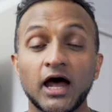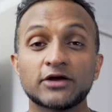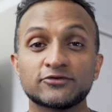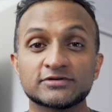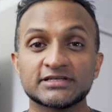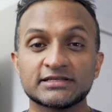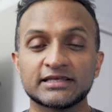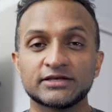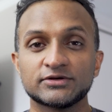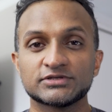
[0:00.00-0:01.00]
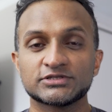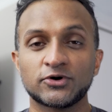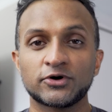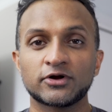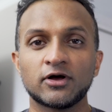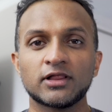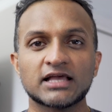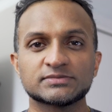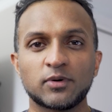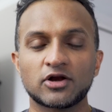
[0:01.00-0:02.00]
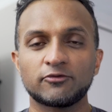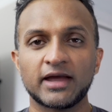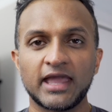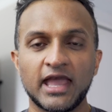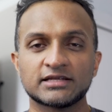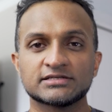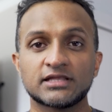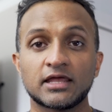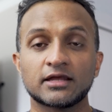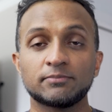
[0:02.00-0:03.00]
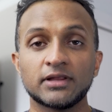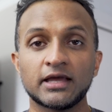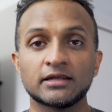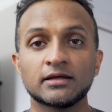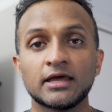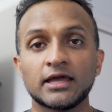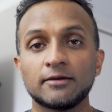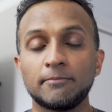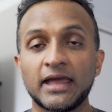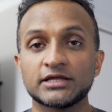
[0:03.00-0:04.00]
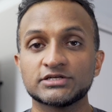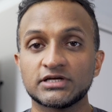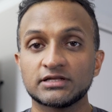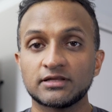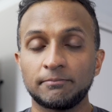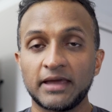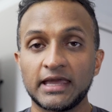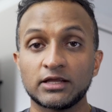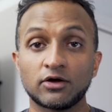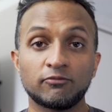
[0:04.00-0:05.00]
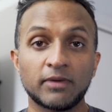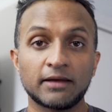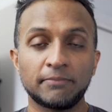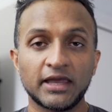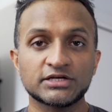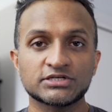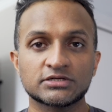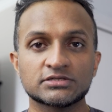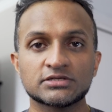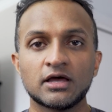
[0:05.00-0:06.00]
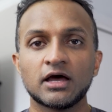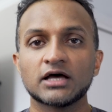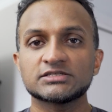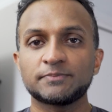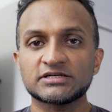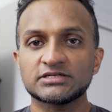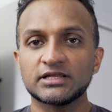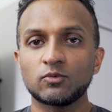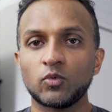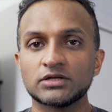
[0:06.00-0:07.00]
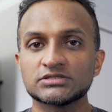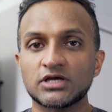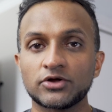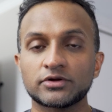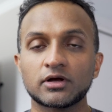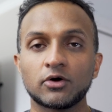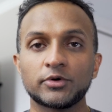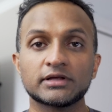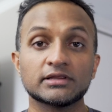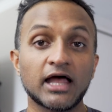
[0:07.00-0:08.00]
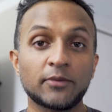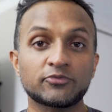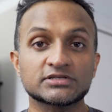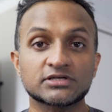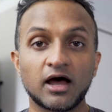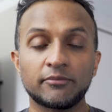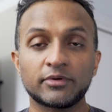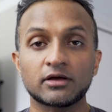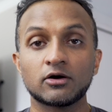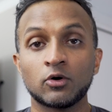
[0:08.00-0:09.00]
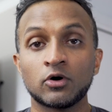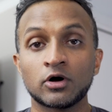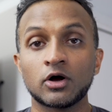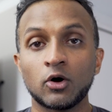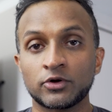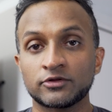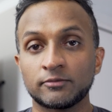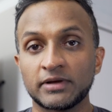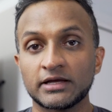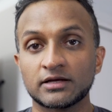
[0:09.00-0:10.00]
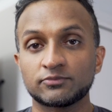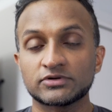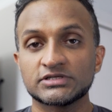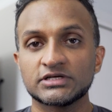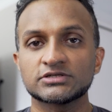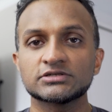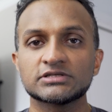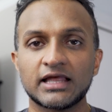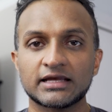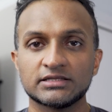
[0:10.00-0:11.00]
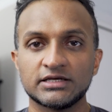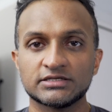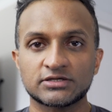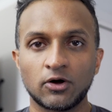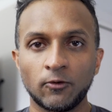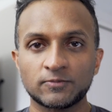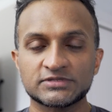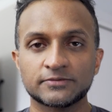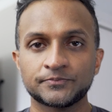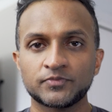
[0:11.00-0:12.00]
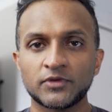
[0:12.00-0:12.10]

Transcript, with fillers: I routinely use Toradol as part of my anesthetic plan in managing the pain of my patients, especially ones undergoing laparoscopic or orthopedic procedures like knee scopes.